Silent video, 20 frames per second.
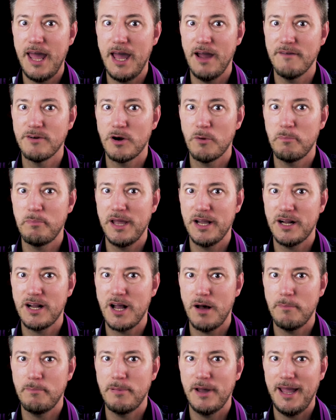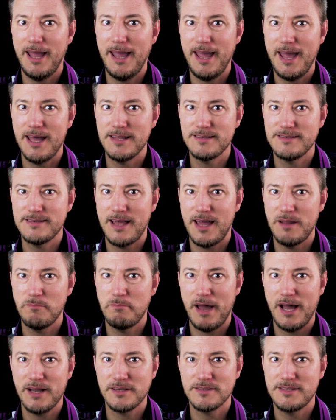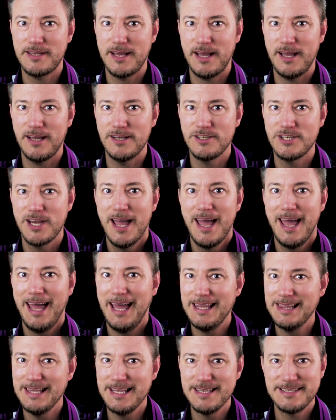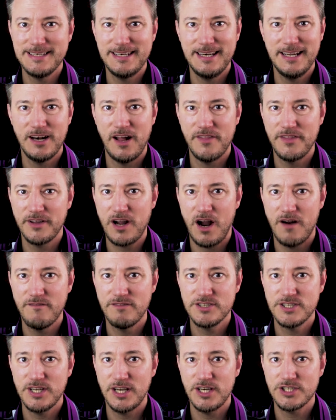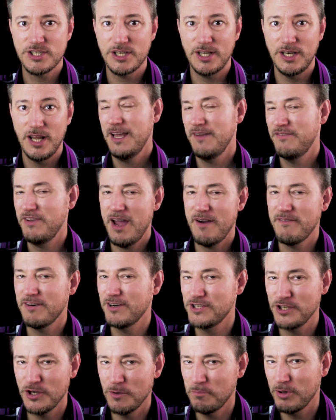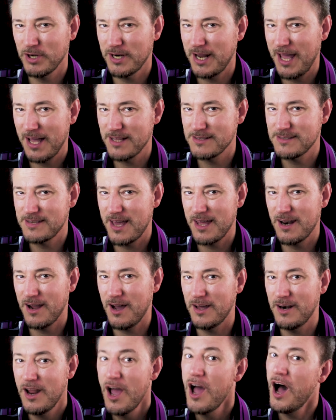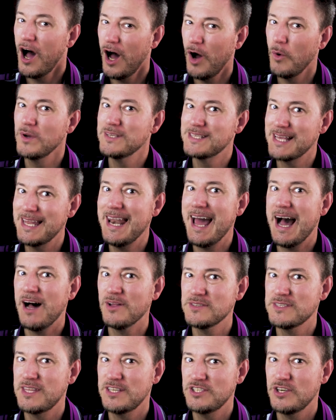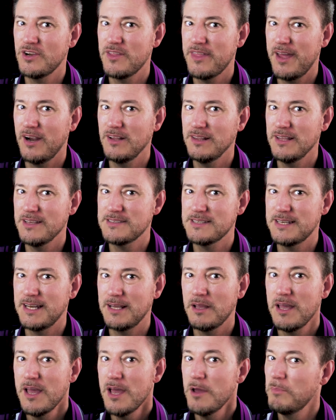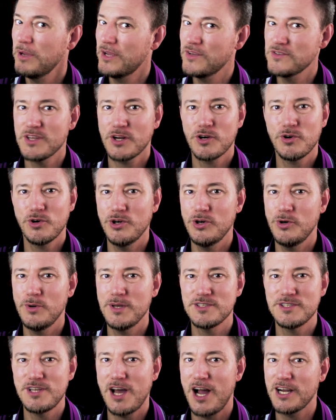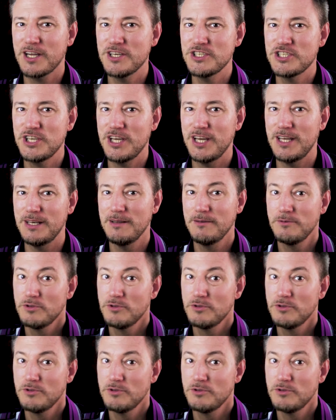ever pick up a headset backstage and listen in on the conversation. If you ever do put a headset on, always announce that you're there listening, because the crew is talking shit.